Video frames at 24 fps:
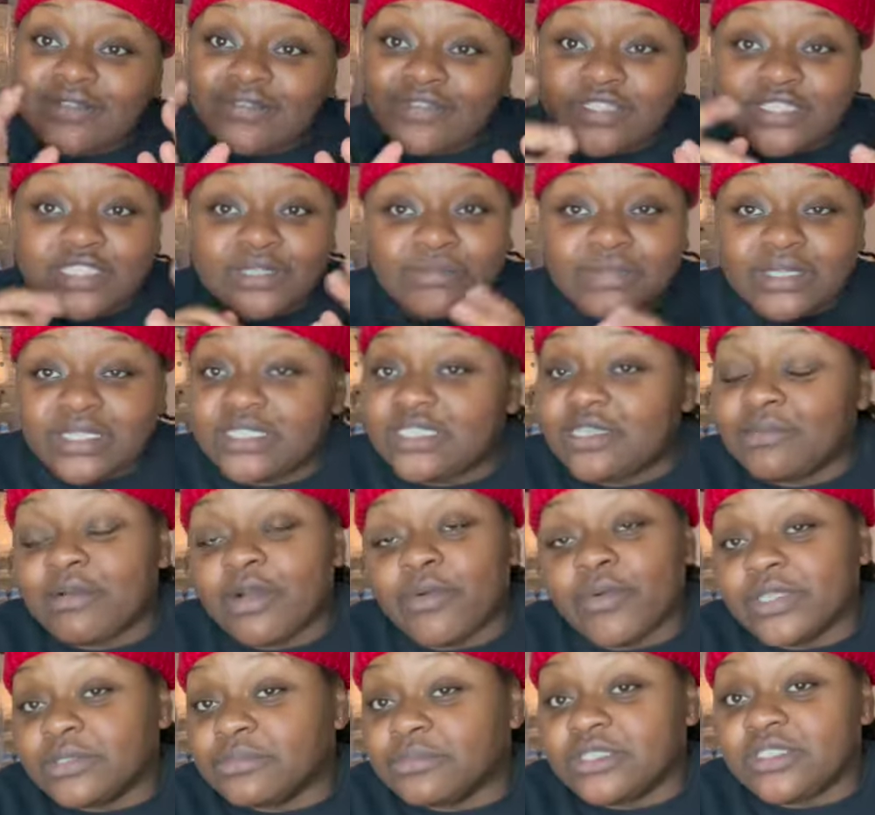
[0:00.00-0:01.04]
15 minutes to get my
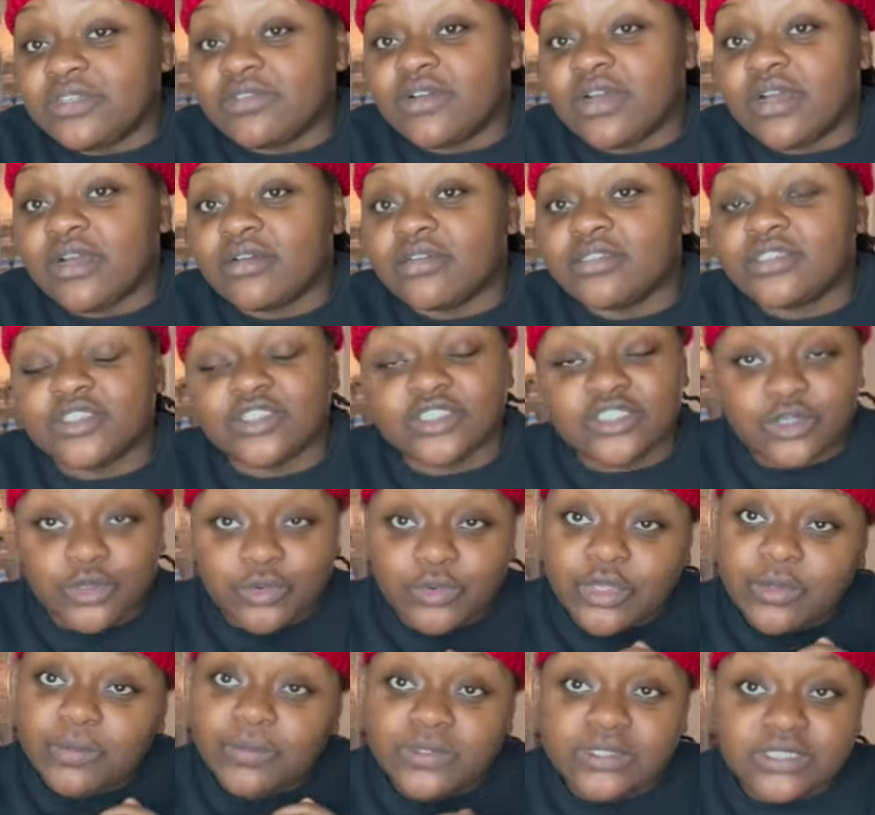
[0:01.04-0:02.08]
wisdom teeth out. So it's a
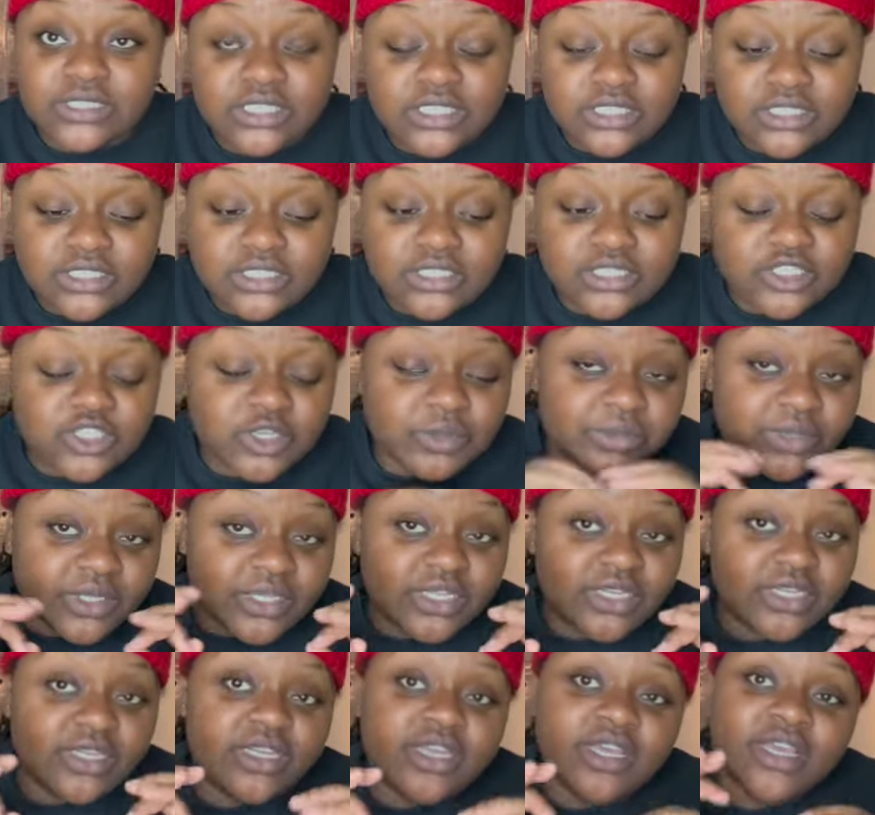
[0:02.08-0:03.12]
quick procedure and it's gonna be
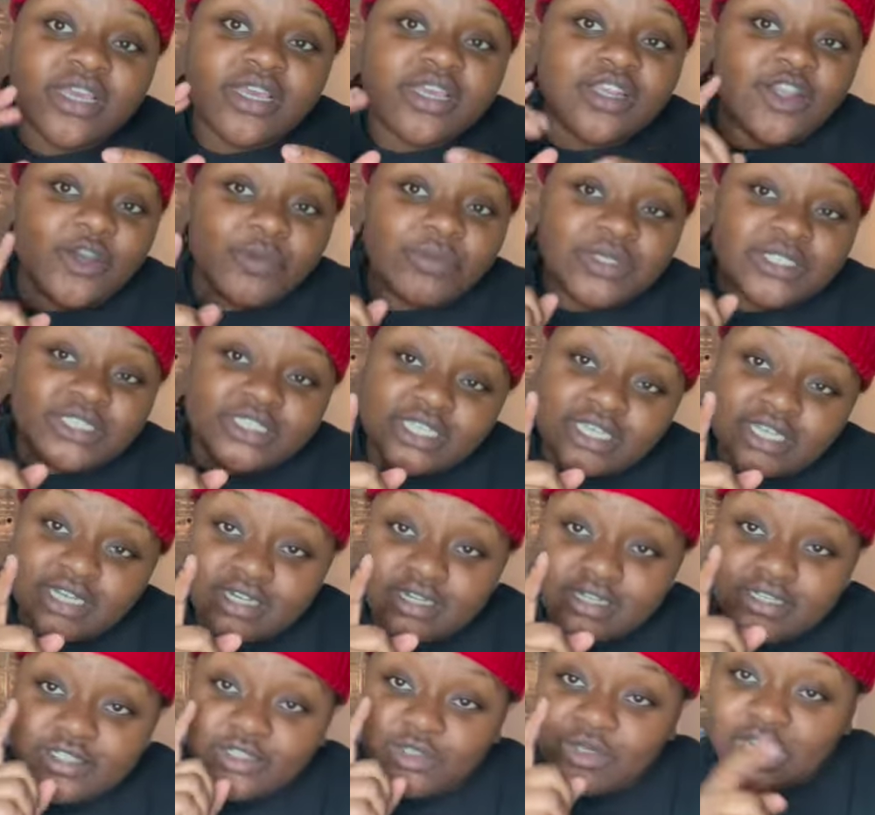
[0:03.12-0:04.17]
good. Don't be
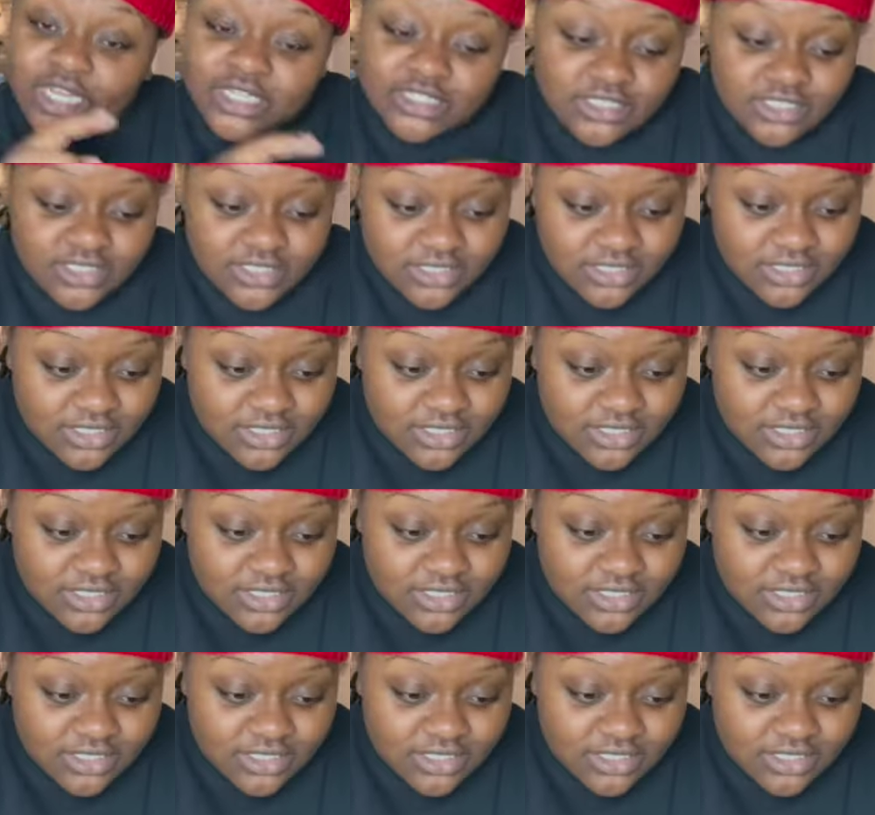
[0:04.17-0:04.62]
scared, you got this.